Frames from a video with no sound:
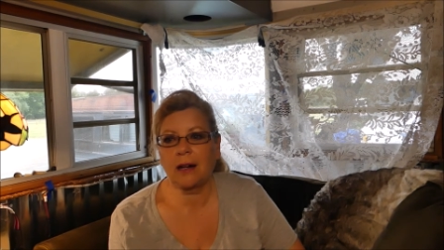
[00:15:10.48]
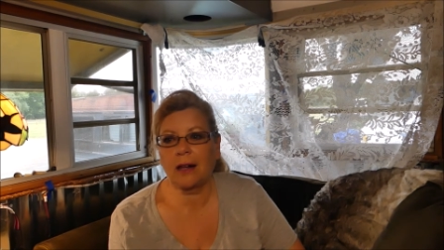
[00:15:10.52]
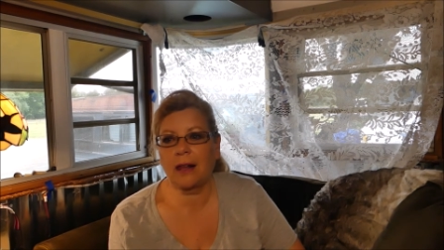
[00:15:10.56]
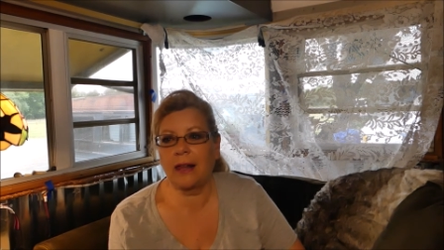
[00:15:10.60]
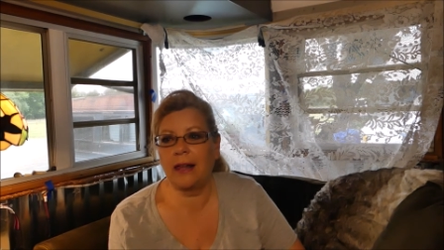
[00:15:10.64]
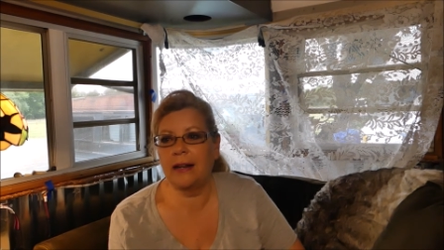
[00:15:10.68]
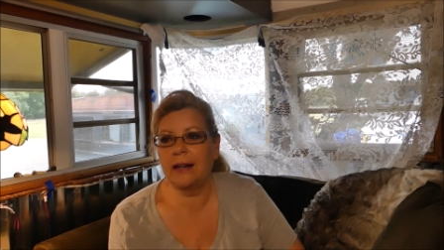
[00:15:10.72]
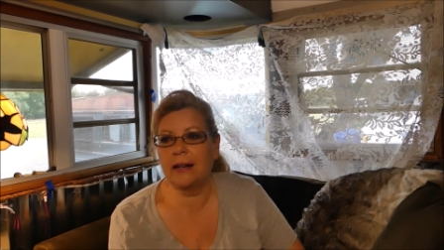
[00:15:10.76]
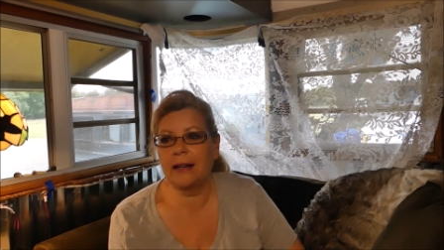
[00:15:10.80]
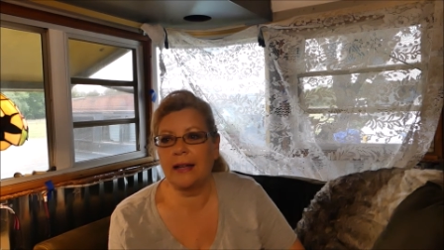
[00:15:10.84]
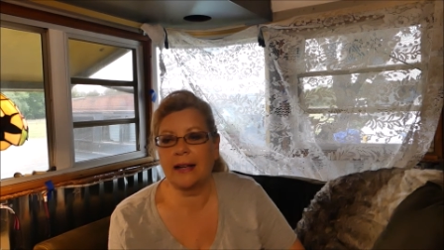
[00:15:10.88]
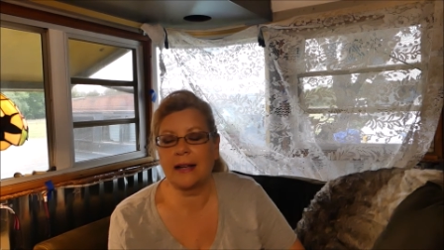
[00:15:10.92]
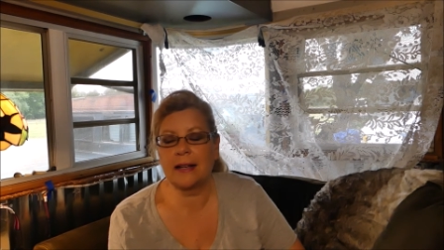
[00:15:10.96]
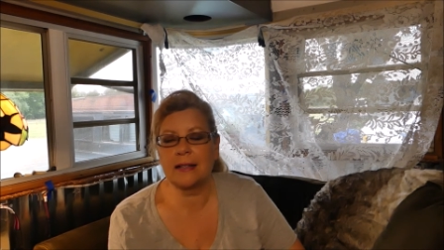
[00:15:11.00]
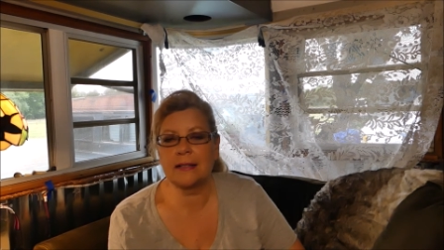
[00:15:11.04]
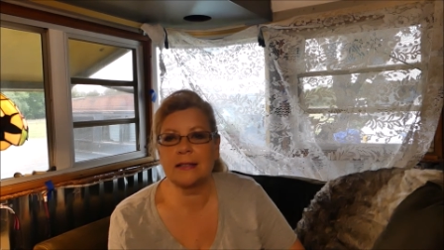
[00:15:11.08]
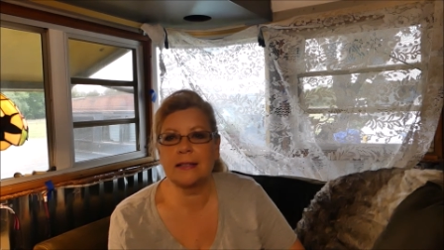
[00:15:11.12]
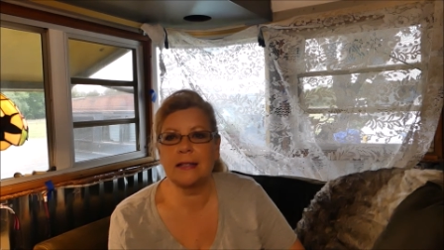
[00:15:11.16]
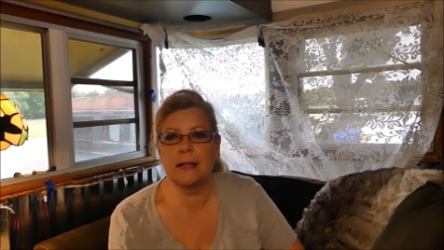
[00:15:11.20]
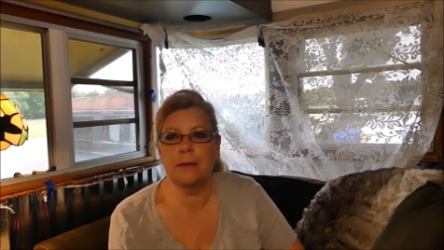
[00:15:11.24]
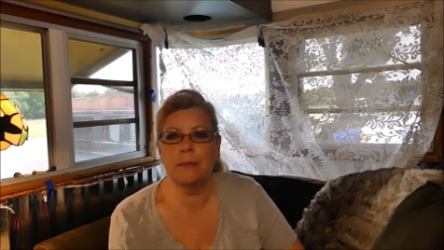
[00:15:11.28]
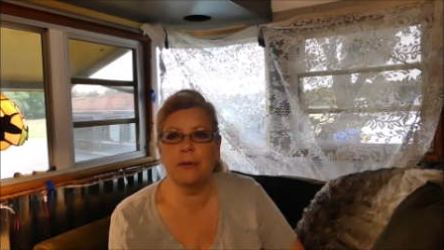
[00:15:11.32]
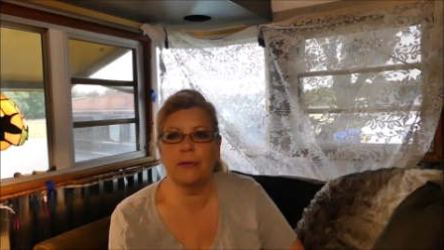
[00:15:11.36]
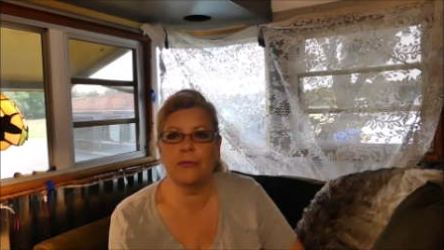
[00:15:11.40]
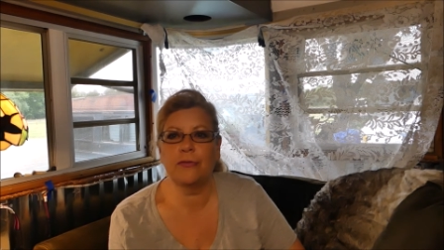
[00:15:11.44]
And like I
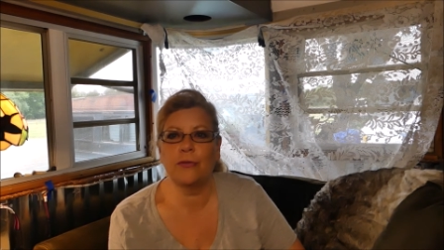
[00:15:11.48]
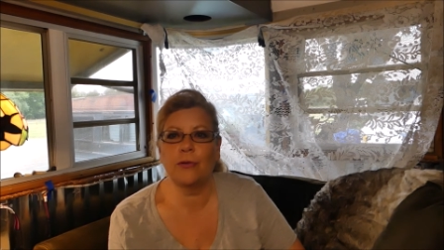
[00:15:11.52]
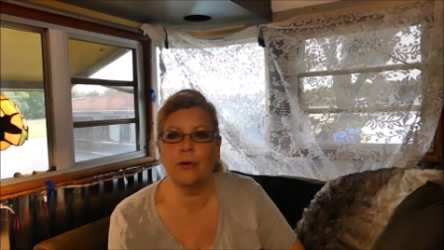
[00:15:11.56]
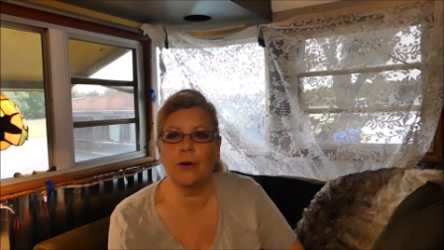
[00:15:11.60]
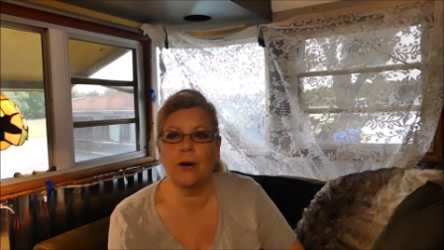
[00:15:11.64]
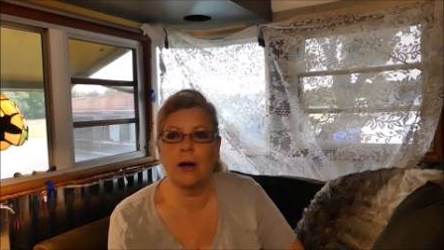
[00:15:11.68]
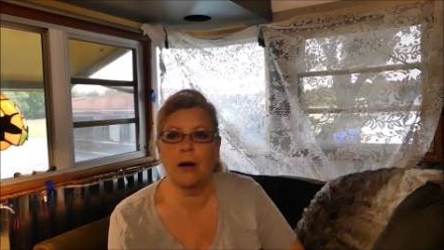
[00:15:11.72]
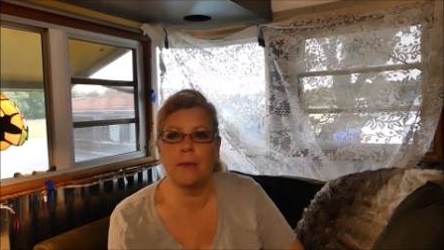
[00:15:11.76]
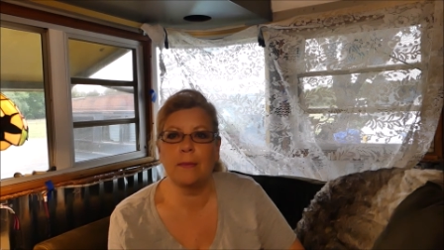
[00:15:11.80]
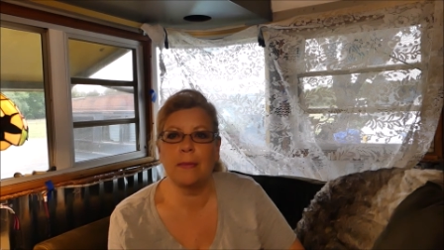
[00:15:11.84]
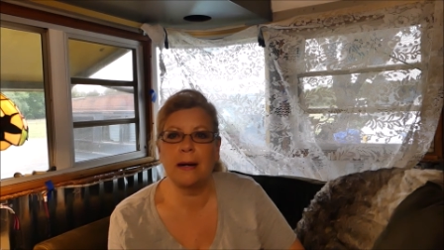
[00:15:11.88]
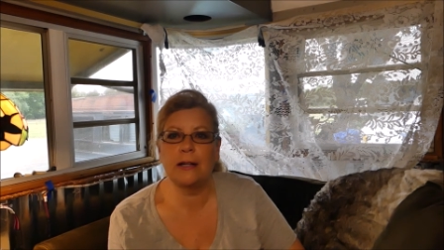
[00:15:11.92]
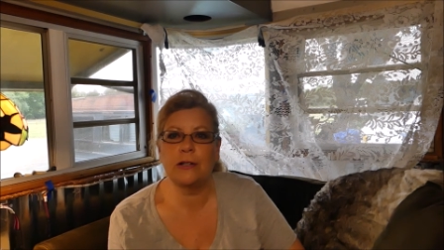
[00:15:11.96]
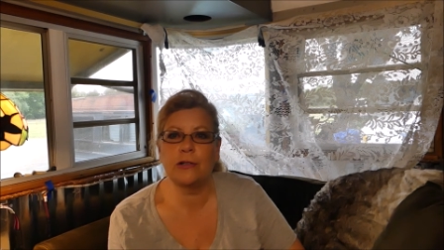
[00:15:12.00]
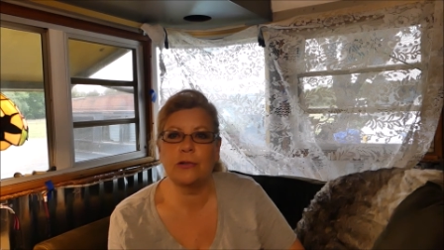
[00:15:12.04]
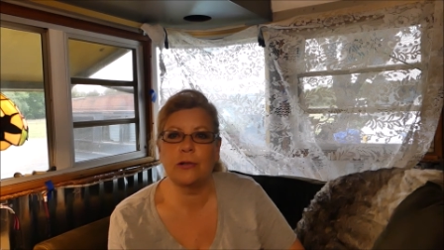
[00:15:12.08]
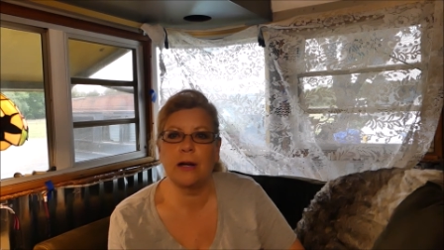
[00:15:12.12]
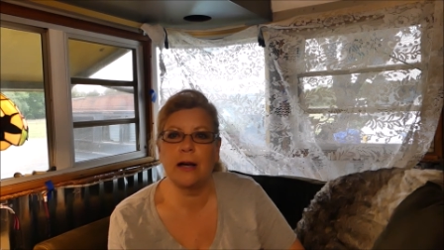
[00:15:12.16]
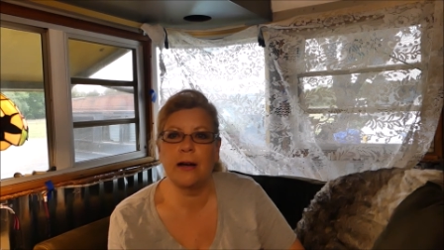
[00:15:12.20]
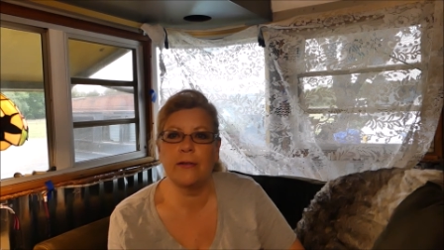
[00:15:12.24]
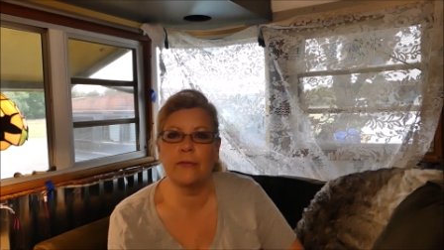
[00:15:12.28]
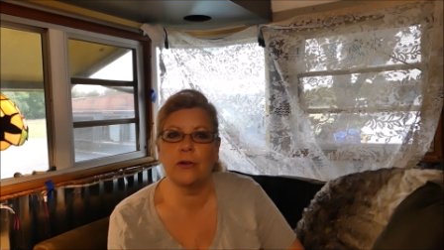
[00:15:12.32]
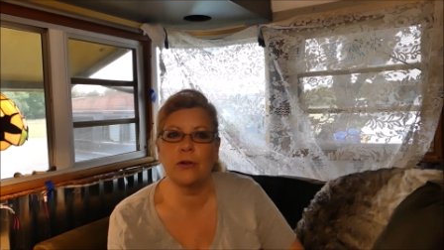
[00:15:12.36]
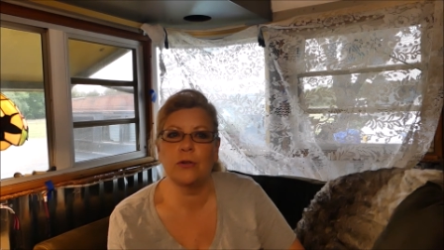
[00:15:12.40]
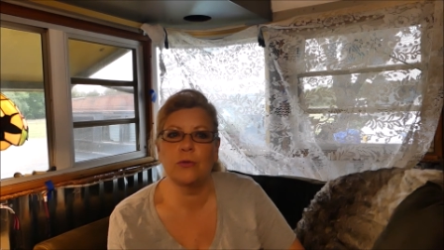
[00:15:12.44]
said before, all my
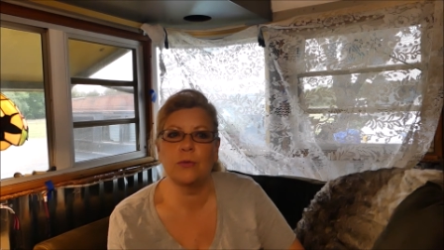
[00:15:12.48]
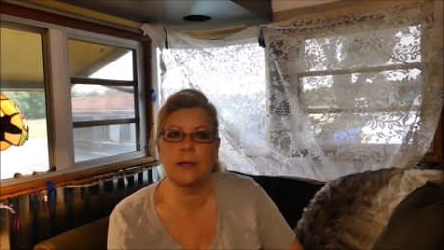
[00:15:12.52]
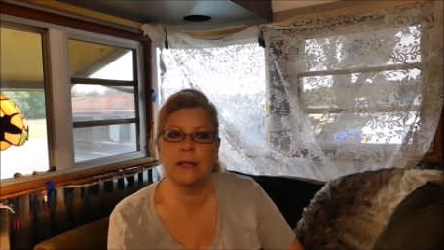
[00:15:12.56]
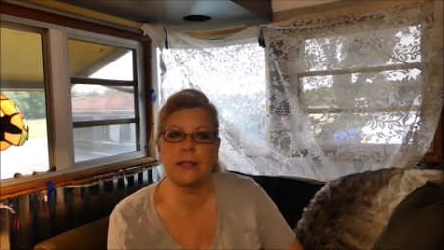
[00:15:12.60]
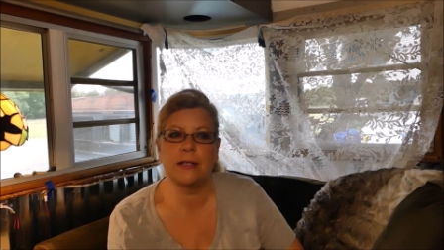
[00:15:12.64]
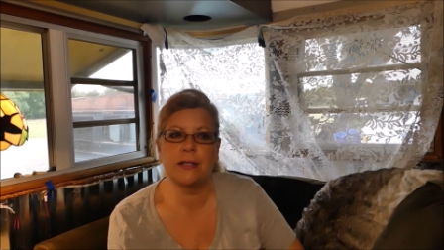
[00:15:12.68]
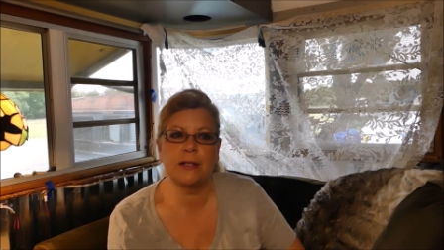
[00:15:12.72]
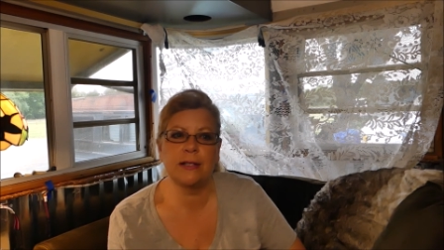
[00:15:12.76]
travel was